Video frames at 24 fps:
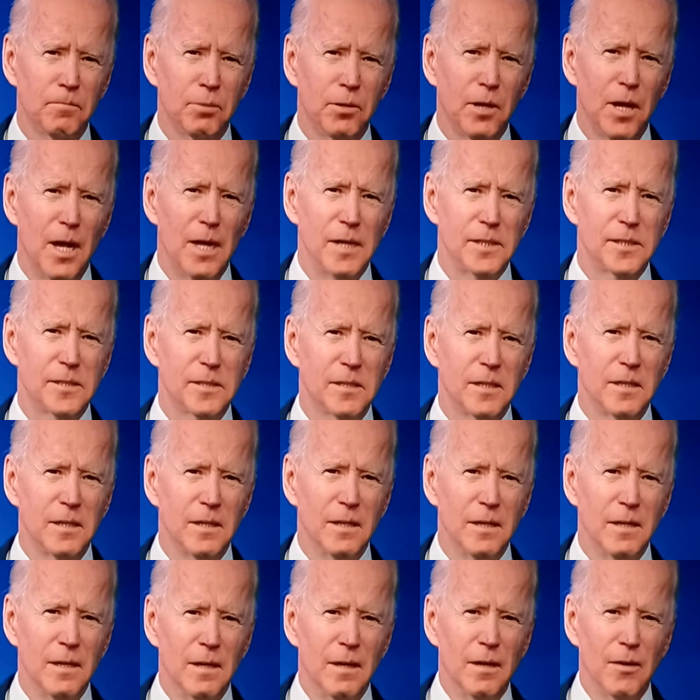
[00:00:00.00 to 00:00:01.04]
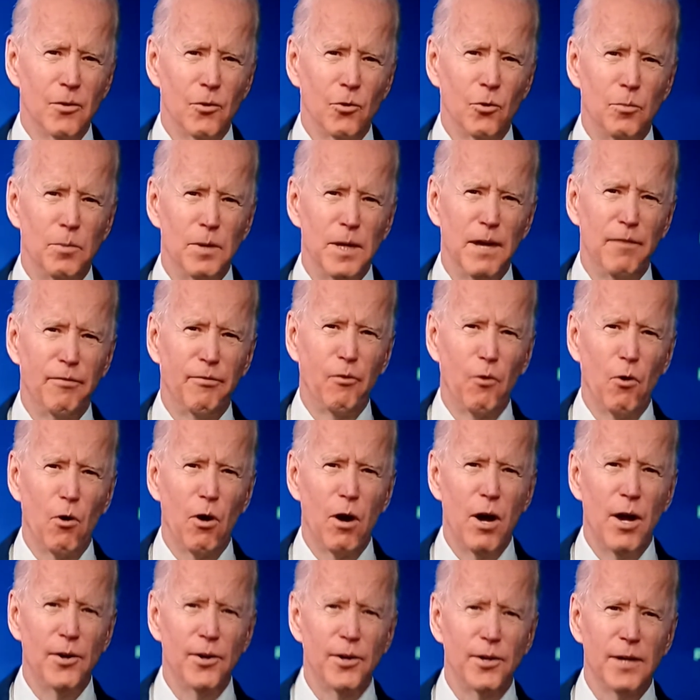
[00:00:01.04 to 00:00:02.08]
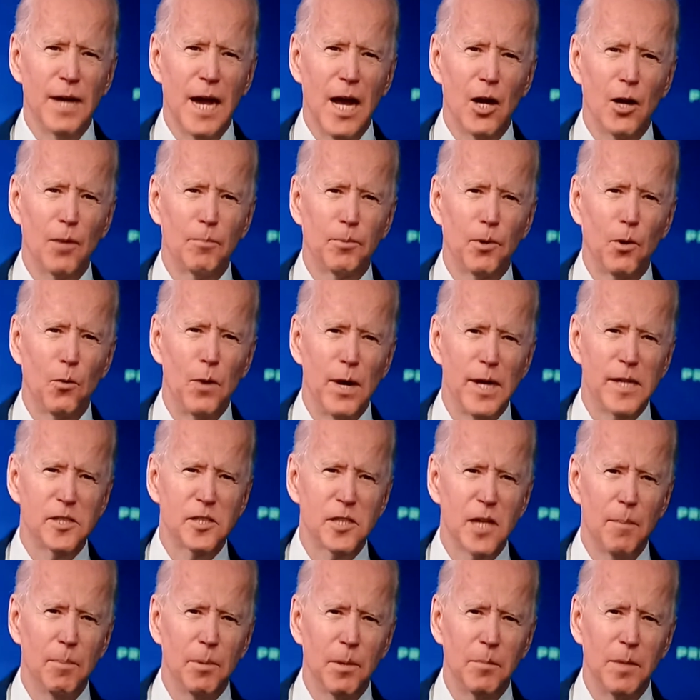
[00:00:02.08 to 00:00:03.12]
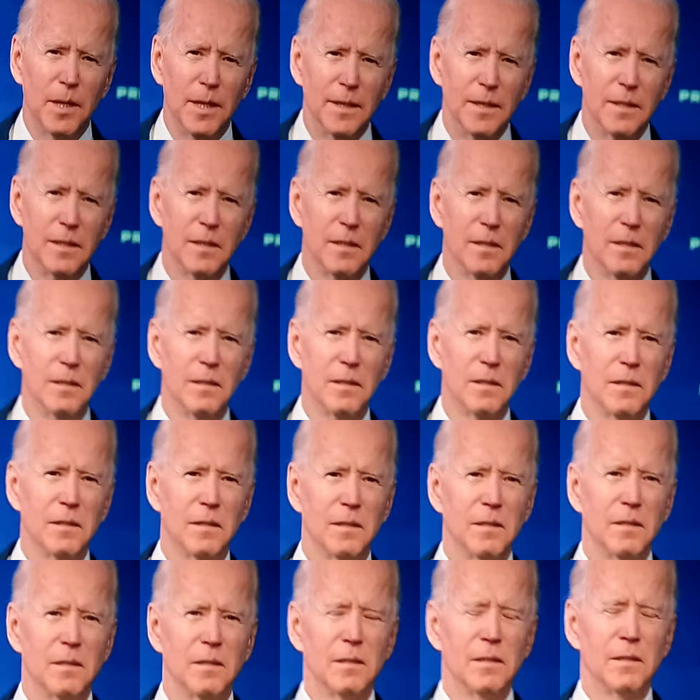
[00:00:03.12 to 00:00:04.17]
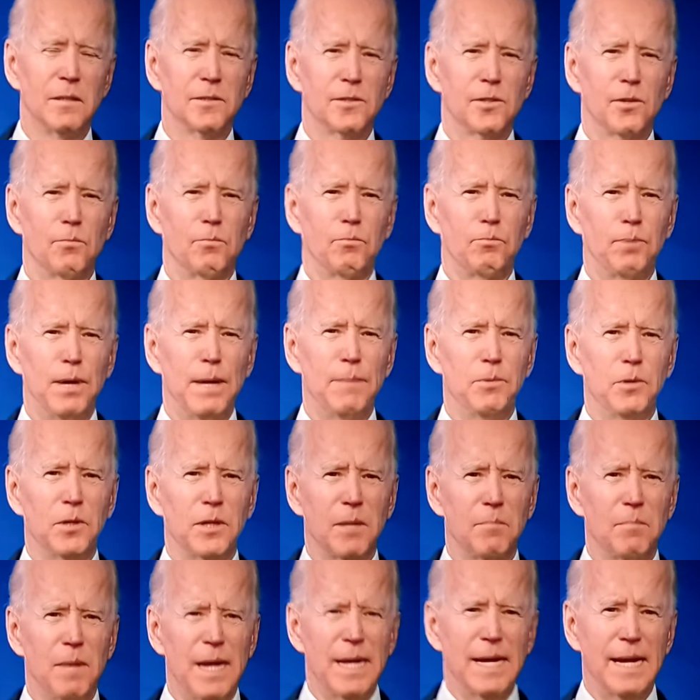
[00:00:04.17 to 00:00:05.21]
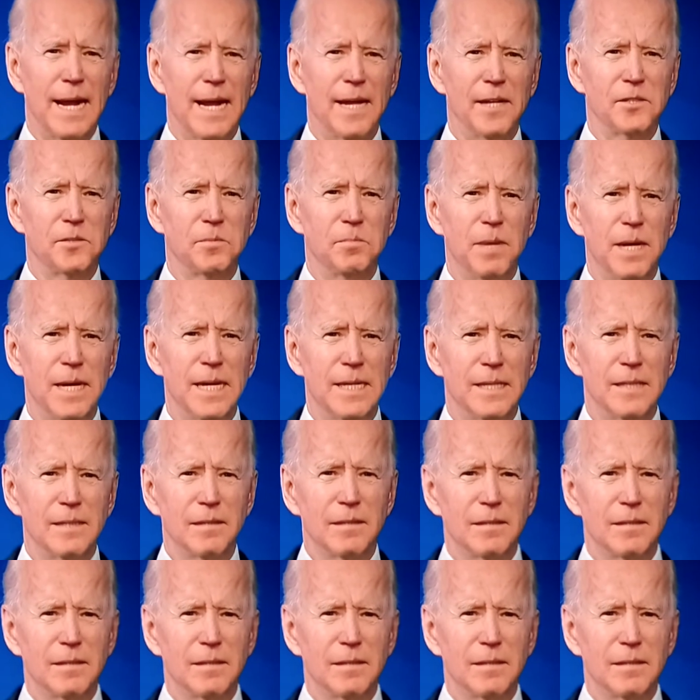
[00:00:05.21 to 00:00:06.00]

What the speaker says: Plus, there will be a $400 per week supplement so people can make ends meet.